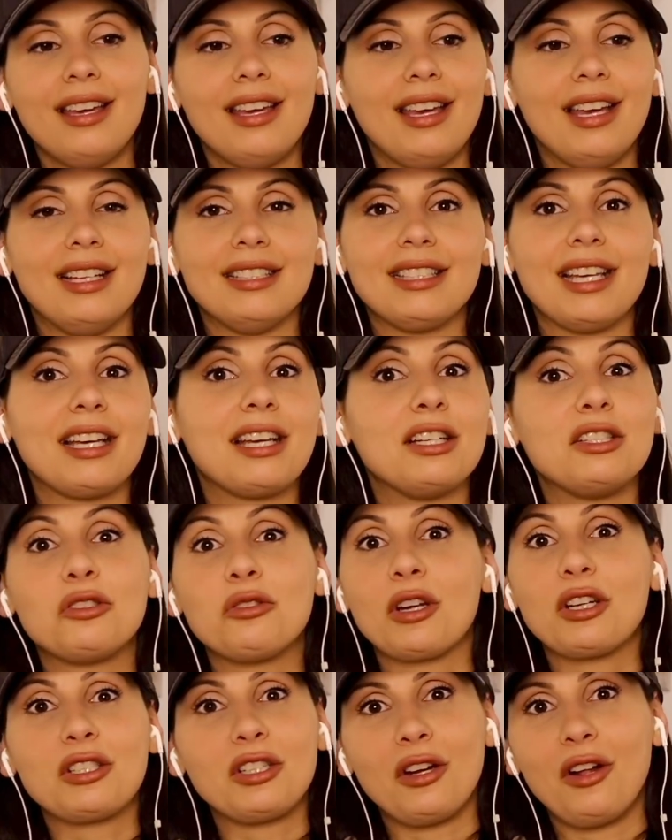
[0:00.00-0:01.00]
it's like
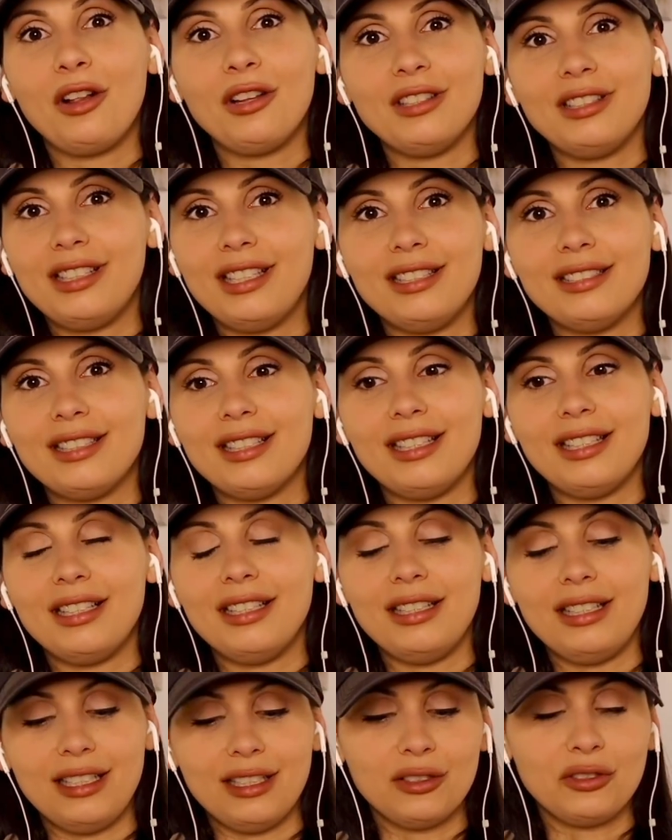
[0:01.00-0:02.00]
construction holidays in
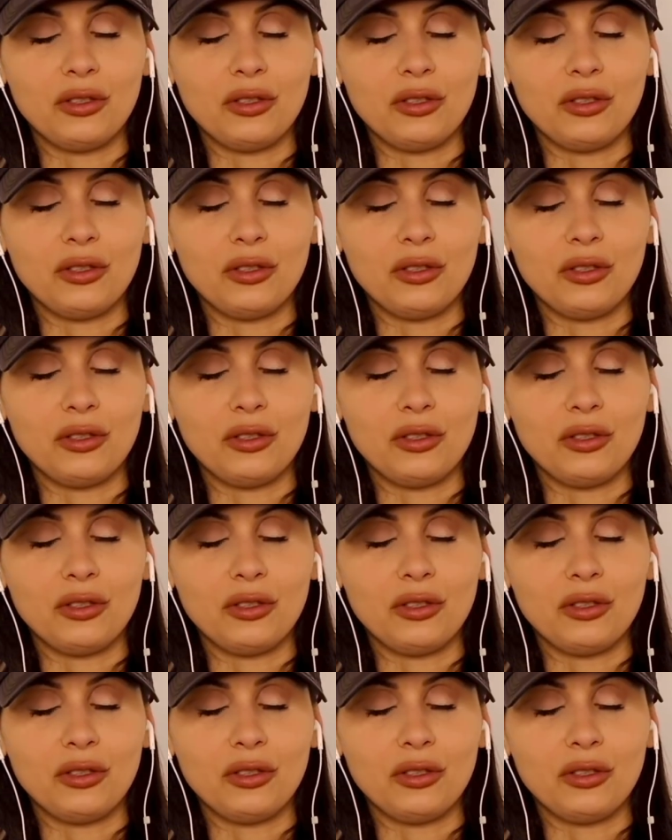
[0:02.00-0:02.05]
Italy.